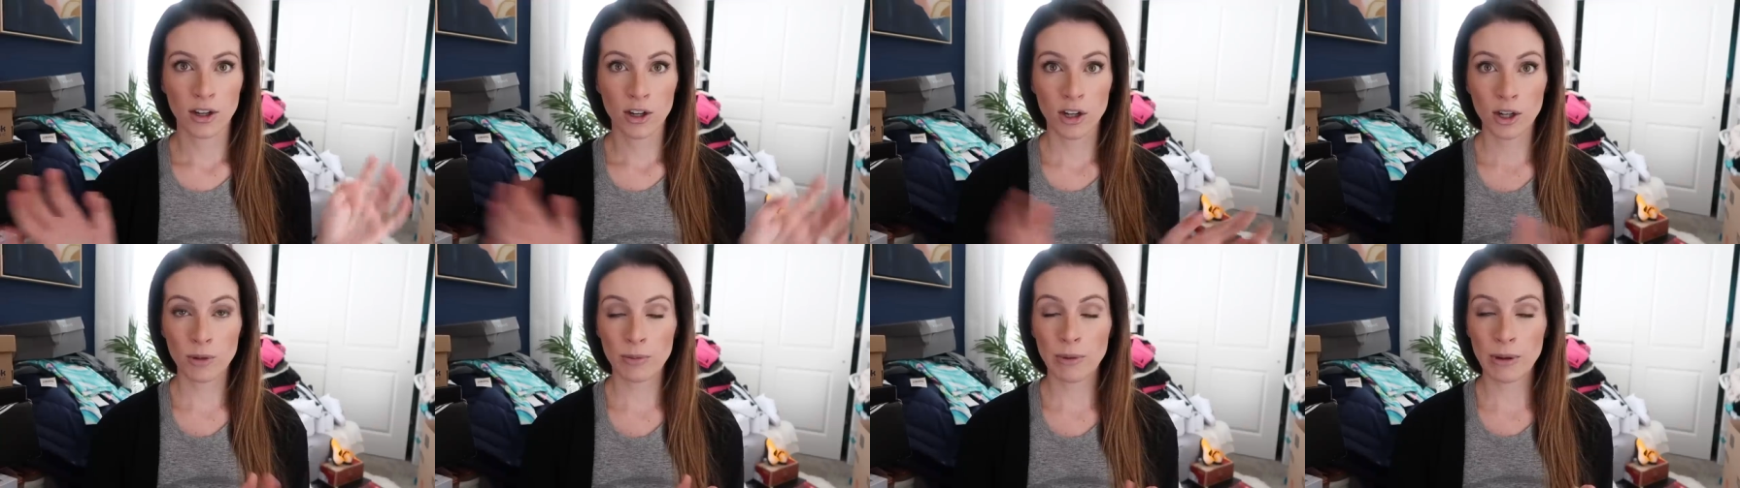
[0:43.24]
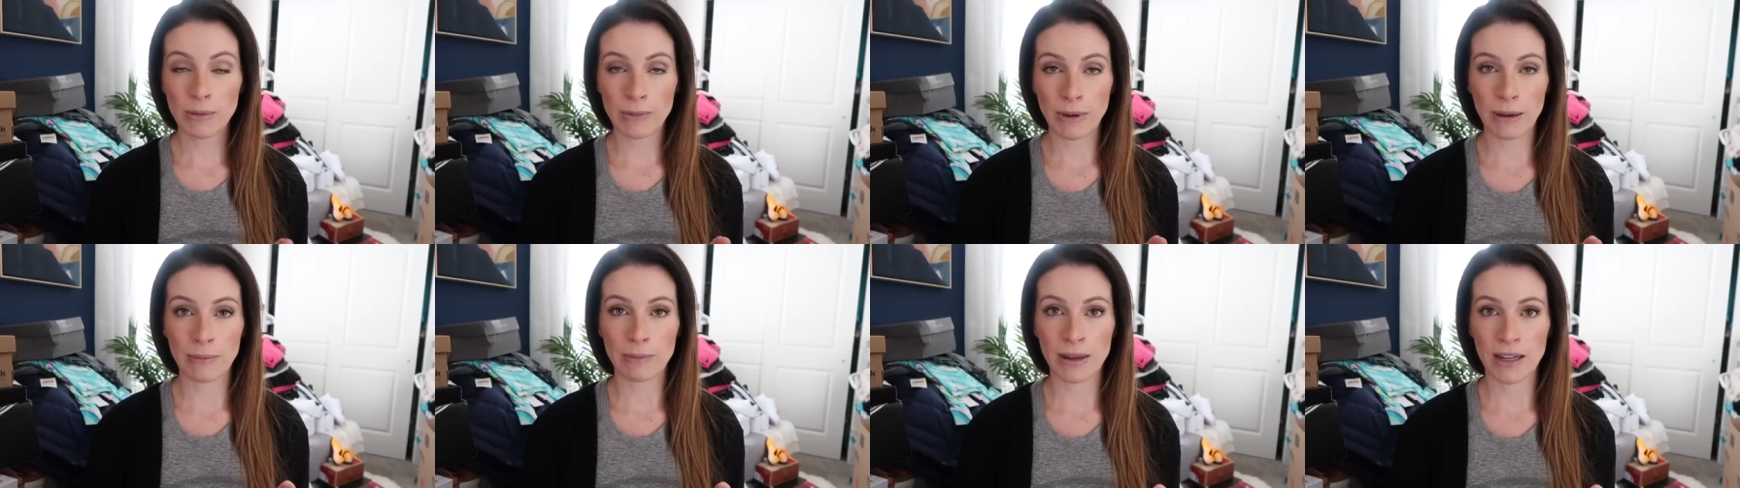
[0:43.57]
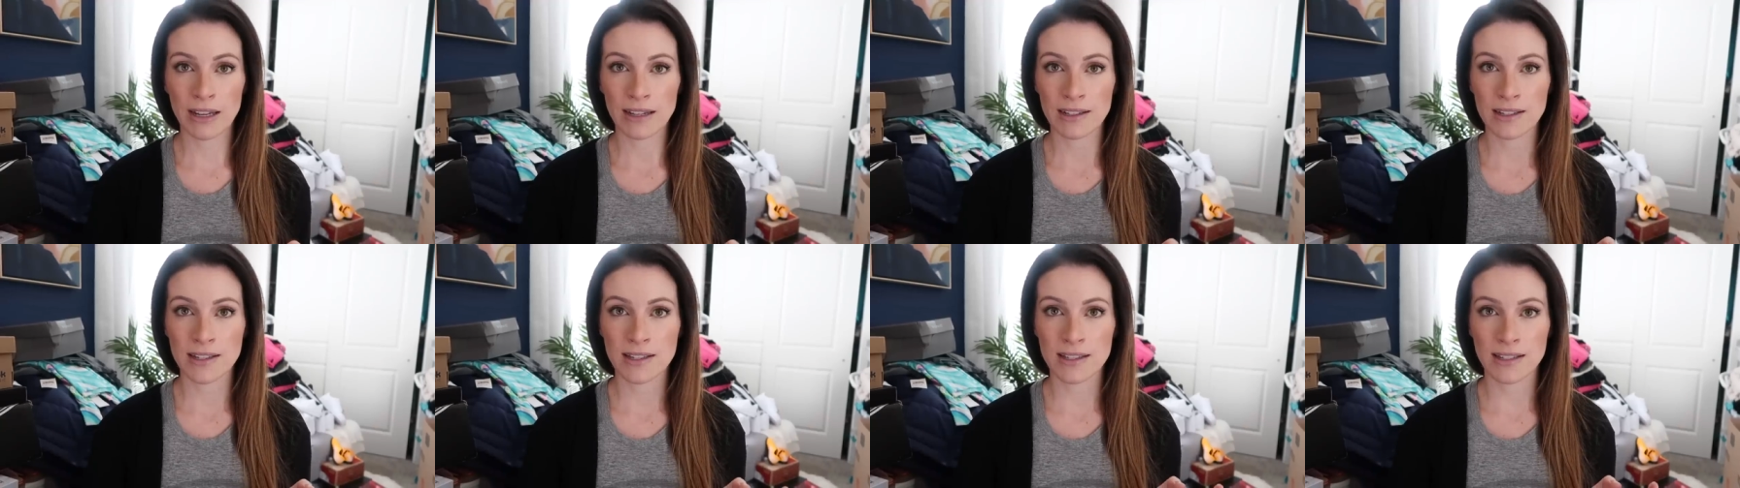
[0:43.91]
could be my
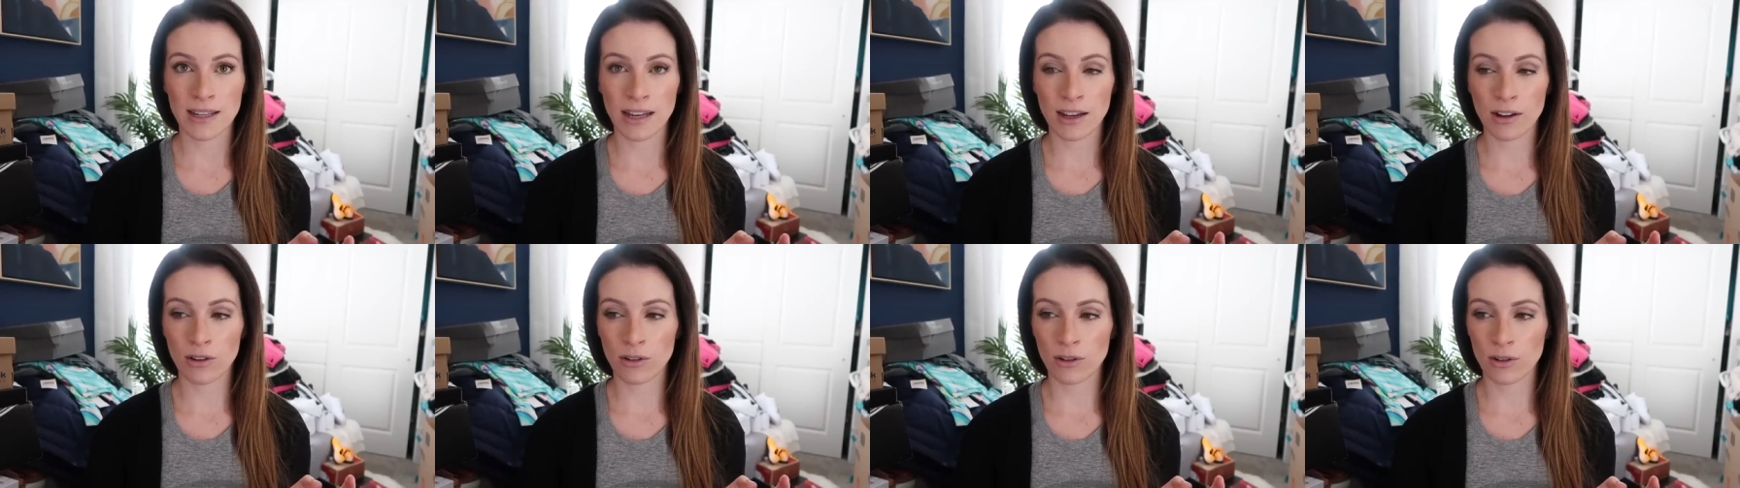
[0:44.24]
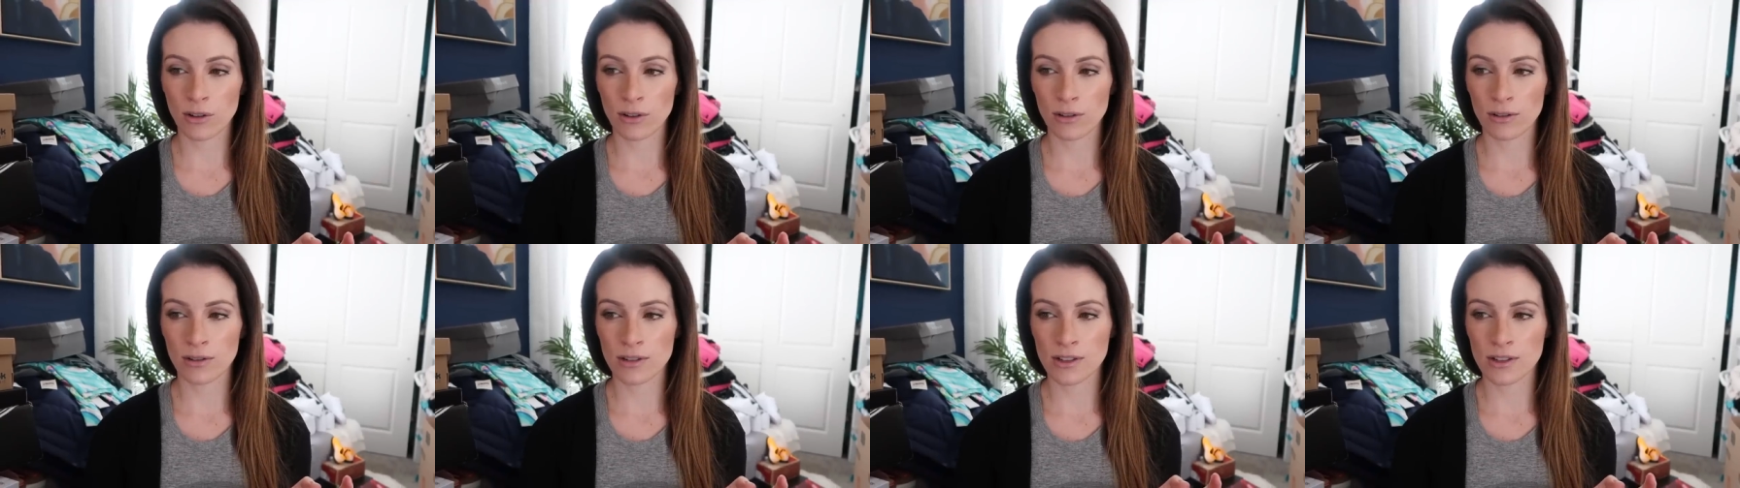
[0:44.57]
biggest single